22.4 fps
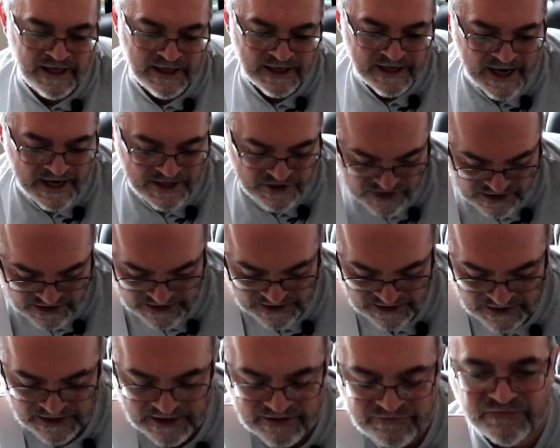can
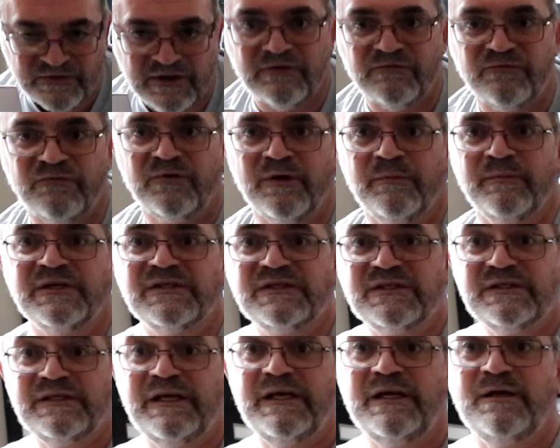actually lift it from a
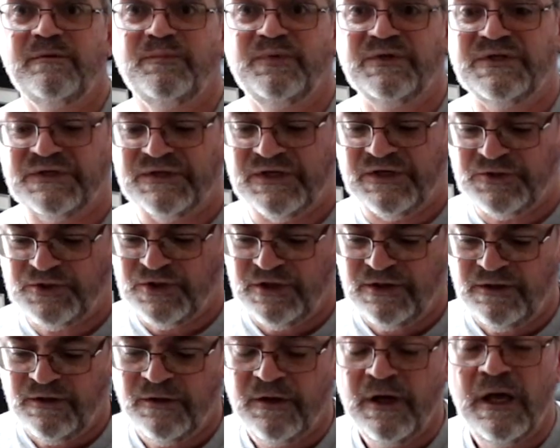sitting
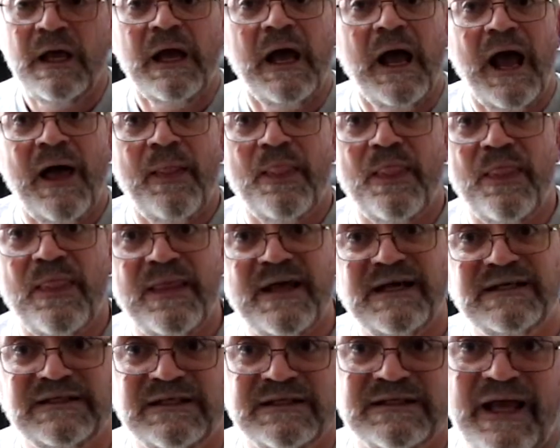position, and
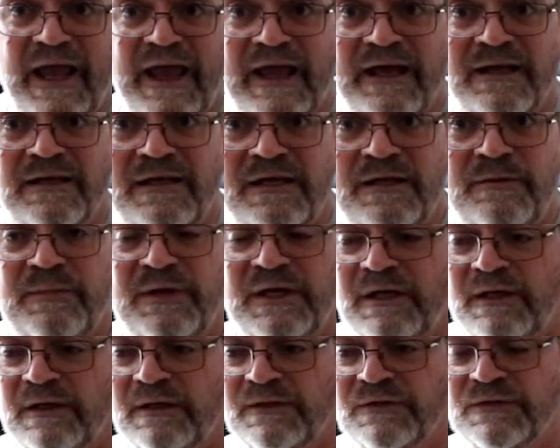this is handy
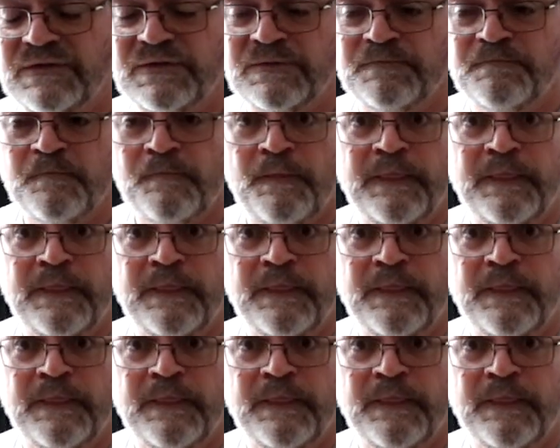because